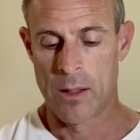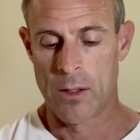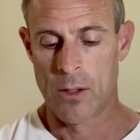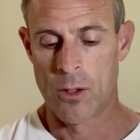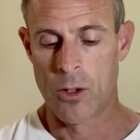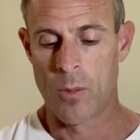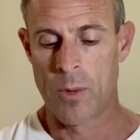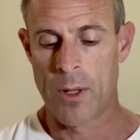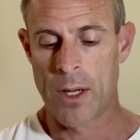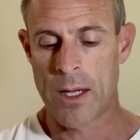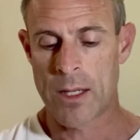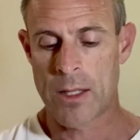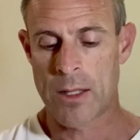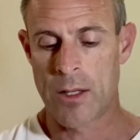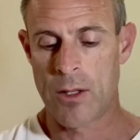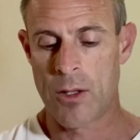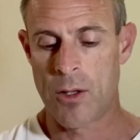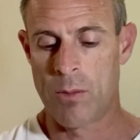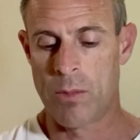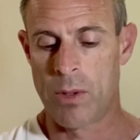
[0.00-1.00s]
Lord, we ask
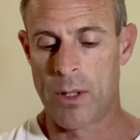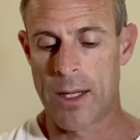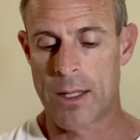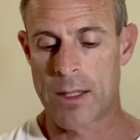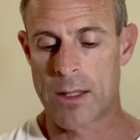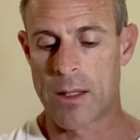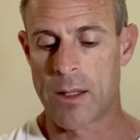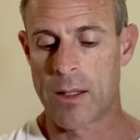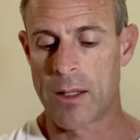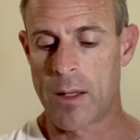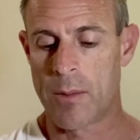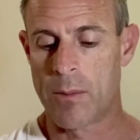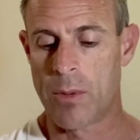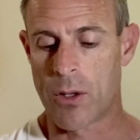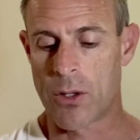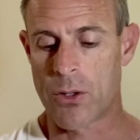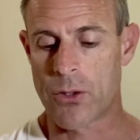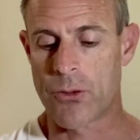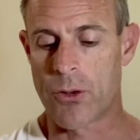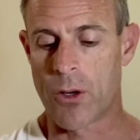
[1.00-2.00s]
that you bless the
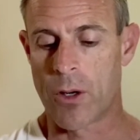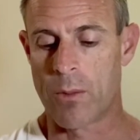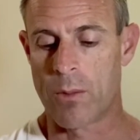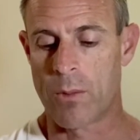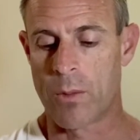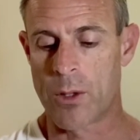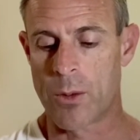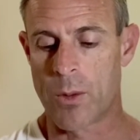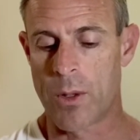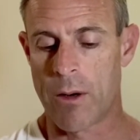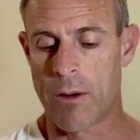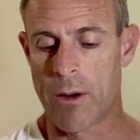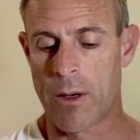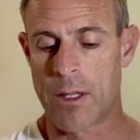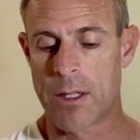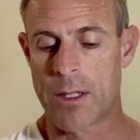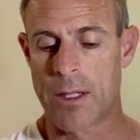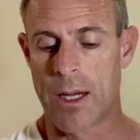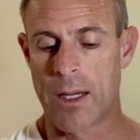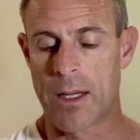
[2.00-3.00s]
letterbox drop which we are
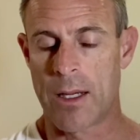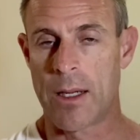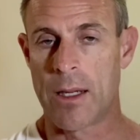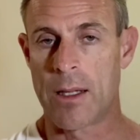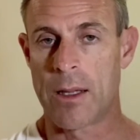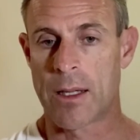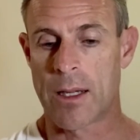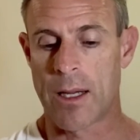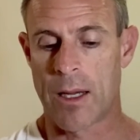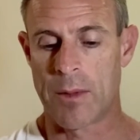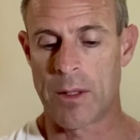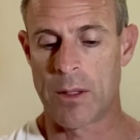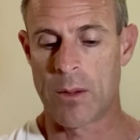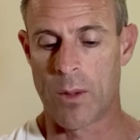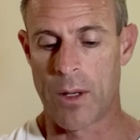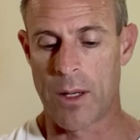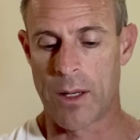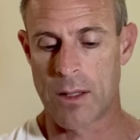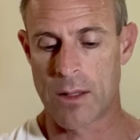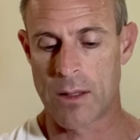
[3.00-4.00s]
undertaking in the coming
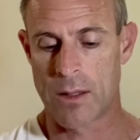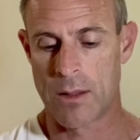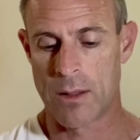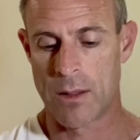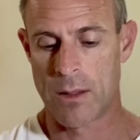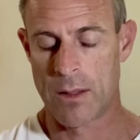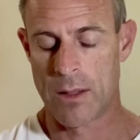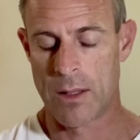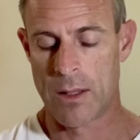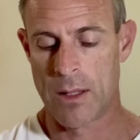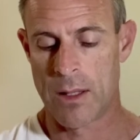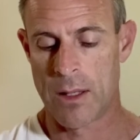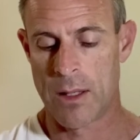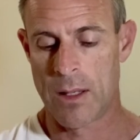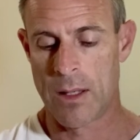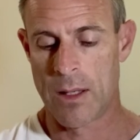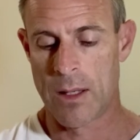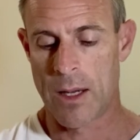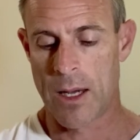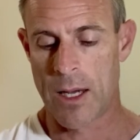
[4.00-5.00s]
weeks.
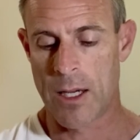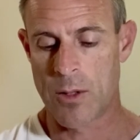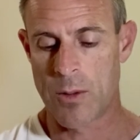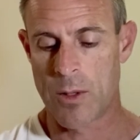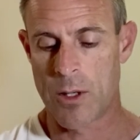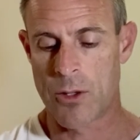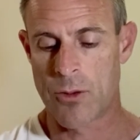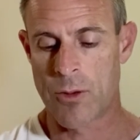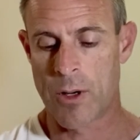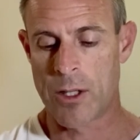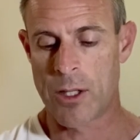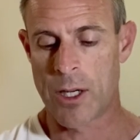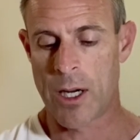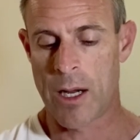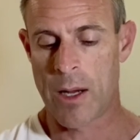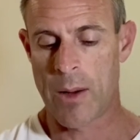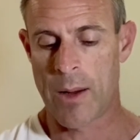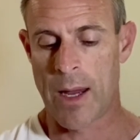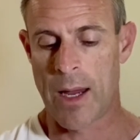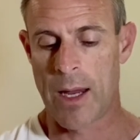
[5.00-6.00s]
As we stretch out
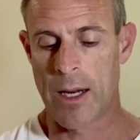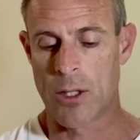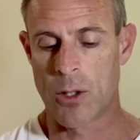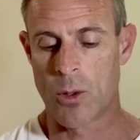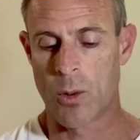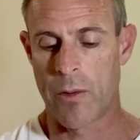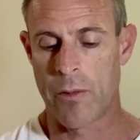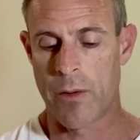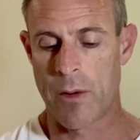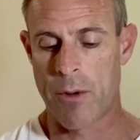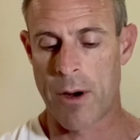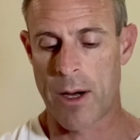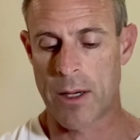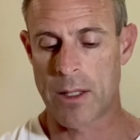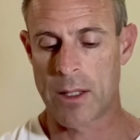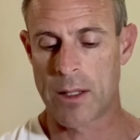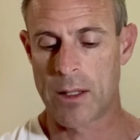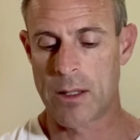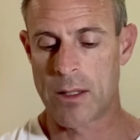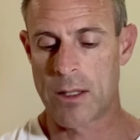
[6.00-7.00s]
our hand to offer
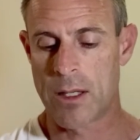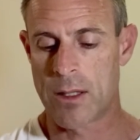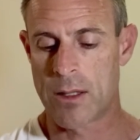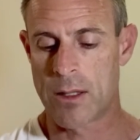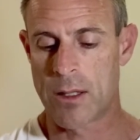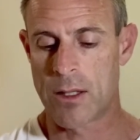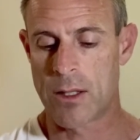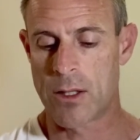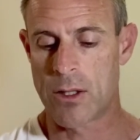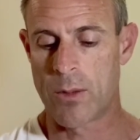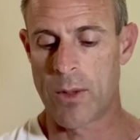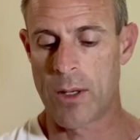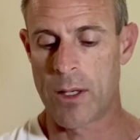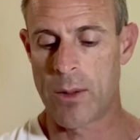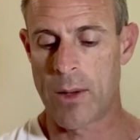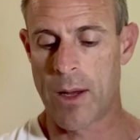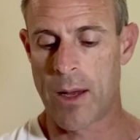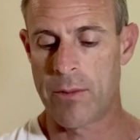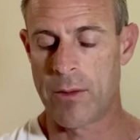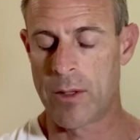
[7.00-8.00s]
practical assistance to any
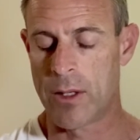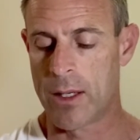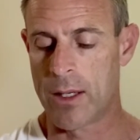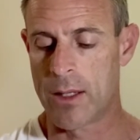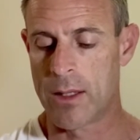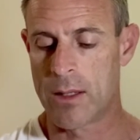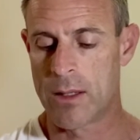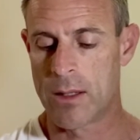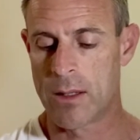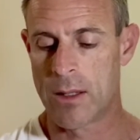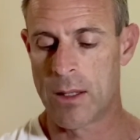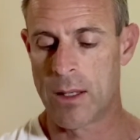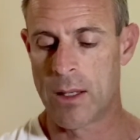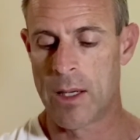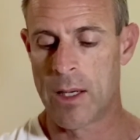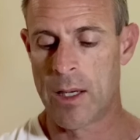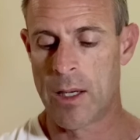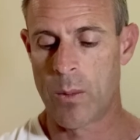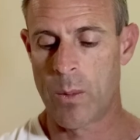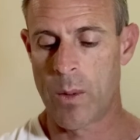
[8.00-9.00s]
who have needs,
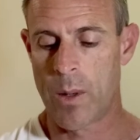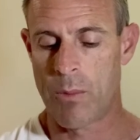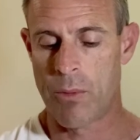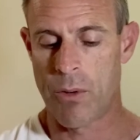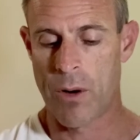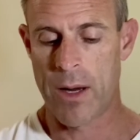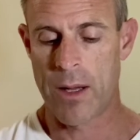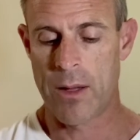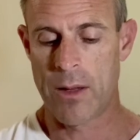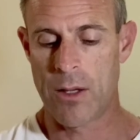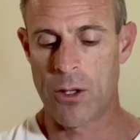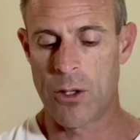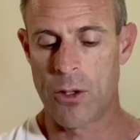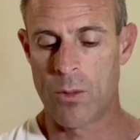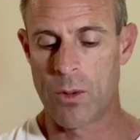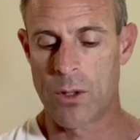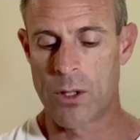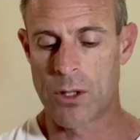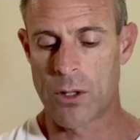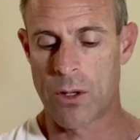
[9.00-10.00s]
we pray that you
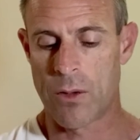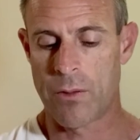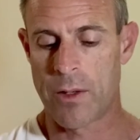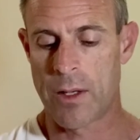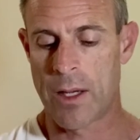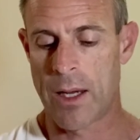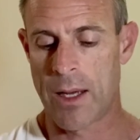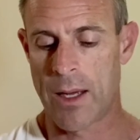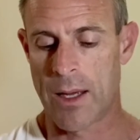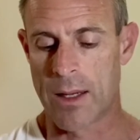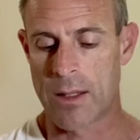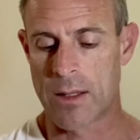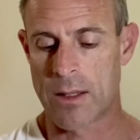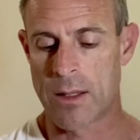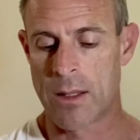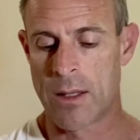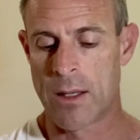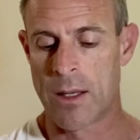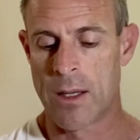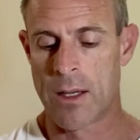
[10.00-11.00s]
would soften
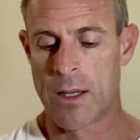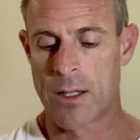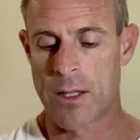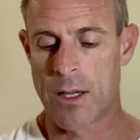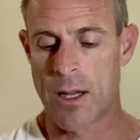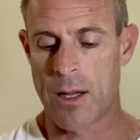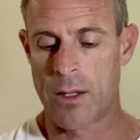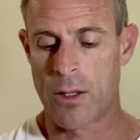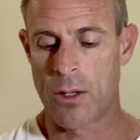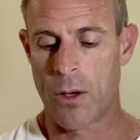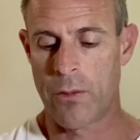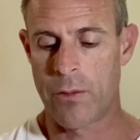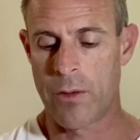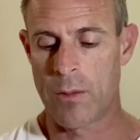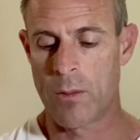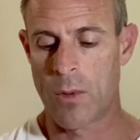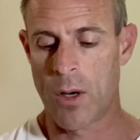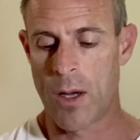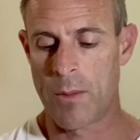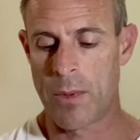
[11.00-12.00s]
hearts so that the offer
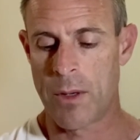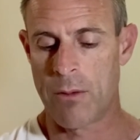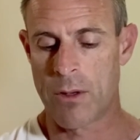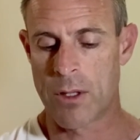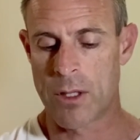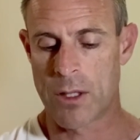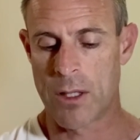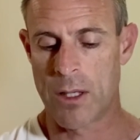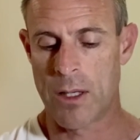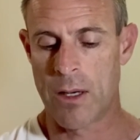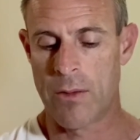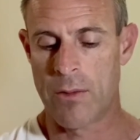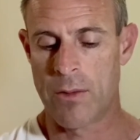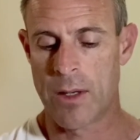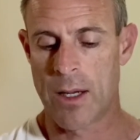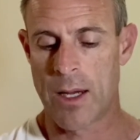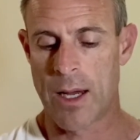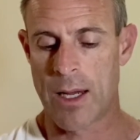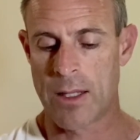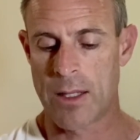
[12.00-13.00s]
might be received
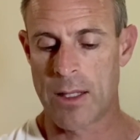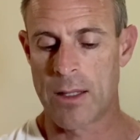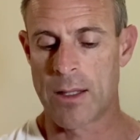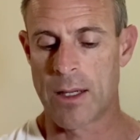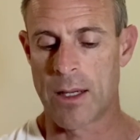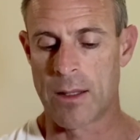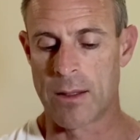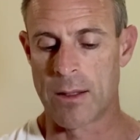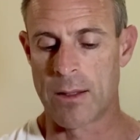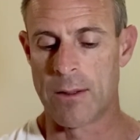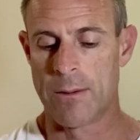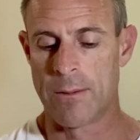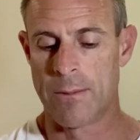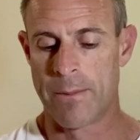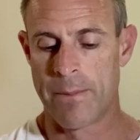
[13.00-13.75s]
as intended.